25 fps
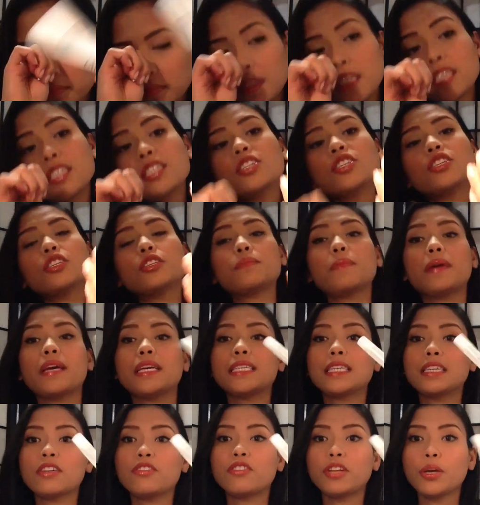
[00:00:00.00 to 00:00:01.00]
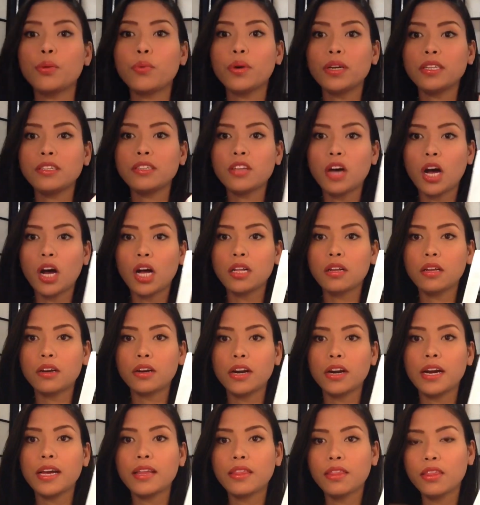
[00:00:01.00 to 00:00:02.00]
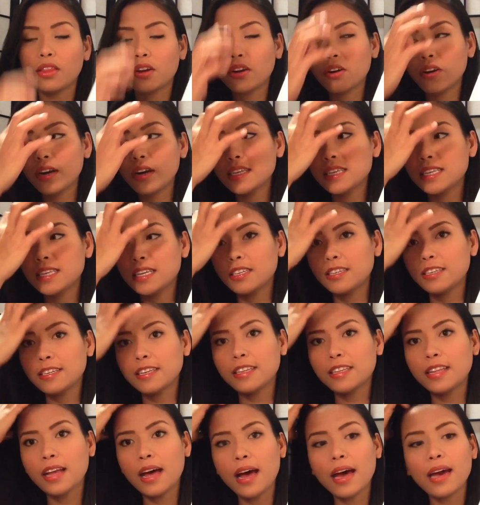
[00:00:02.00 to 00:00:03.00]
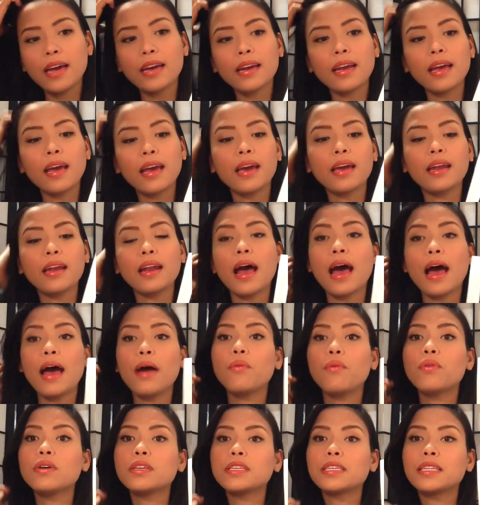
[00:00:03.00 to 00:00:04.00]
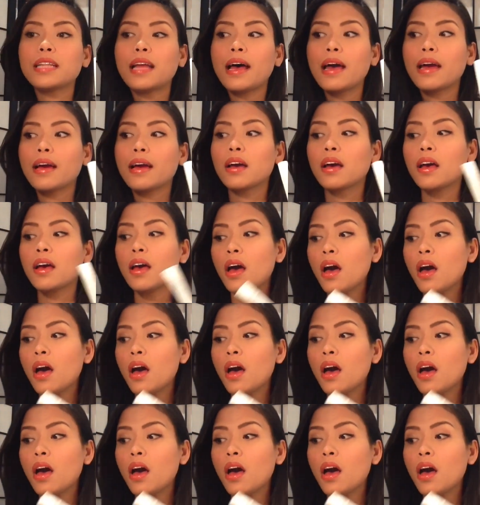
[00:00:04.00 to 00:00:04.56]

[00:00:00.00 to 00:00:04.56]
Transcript: This is just basically $1 in their essential line, and I was like,